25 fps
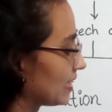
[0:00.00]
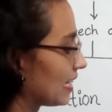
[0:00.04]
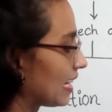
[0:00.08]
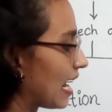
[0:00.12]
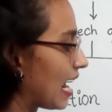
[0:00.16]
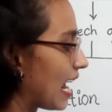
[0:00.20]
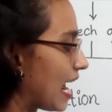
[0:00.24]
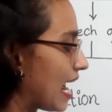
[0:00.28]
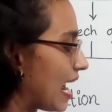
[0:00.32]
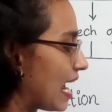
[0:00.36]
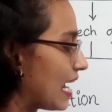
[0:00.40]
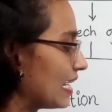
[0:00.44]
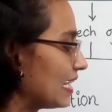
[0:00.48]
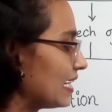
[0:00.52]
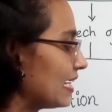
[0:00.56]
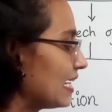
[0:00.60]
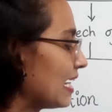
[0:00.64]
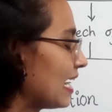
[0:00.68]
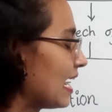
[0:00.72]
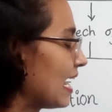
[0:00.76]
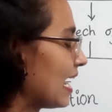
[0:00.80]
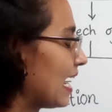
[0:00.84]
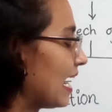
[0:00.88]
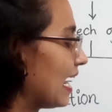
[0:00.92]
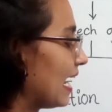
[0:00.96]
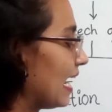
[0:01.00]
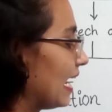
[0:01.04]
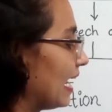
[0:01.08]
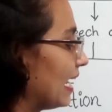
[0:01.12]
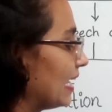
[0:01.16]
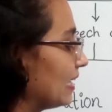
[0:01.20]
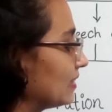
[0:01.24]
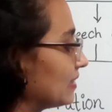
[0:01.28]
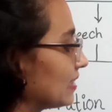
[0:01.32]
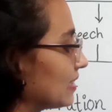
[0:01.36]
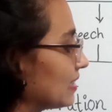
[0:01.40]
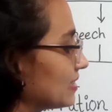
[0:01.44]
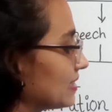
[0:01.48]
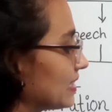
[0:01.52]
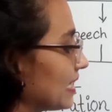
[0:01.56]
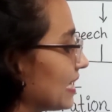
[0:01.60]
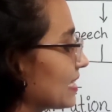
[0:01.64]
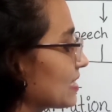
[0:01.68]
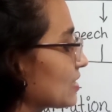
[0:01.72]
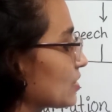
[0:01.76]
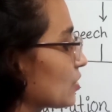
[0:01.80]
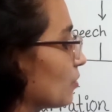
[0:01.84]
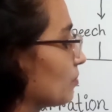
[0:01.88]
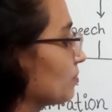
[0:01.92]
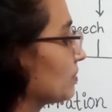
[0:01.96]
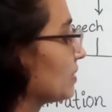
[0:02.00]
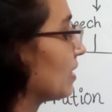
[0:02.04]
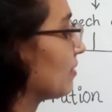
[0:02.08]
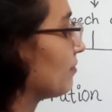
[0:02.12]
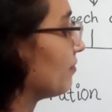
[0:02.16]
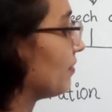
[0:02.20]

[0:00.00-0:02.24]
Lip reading: I and the tense of the